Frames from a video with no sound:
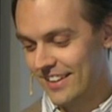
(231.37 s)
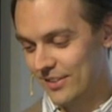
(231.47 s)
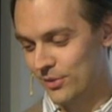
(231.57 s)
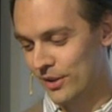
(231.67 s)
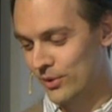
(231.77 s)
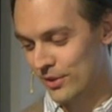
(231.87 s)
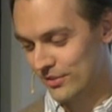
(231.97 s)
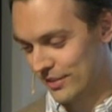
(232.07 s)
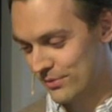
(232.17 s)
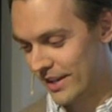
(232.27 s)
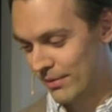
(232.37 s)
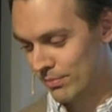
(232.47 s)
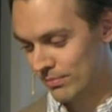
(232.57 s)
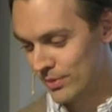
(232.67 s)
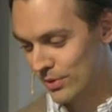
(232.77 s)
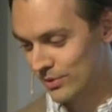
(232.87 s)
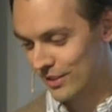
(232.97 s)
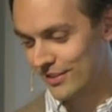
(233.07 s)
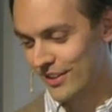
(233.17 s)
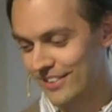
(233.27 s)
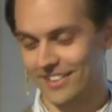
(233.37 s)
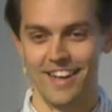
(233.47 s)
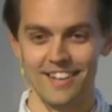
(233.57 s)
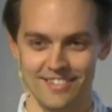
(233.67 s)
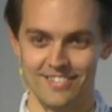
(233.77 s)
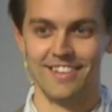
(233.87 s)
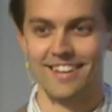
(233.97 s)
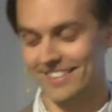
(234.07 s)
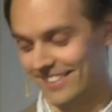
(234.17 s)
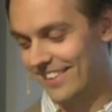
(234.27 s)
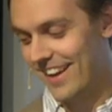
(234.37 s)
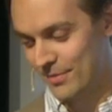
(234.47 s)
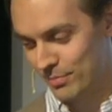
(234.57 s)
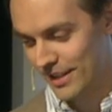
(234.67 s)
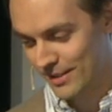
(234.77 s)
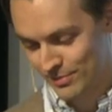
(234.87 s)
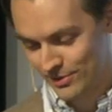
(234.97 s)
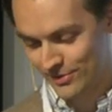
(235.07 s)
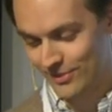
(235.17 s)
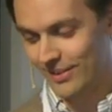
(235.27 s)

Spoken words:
Unicorns and rainbows and young cats and memes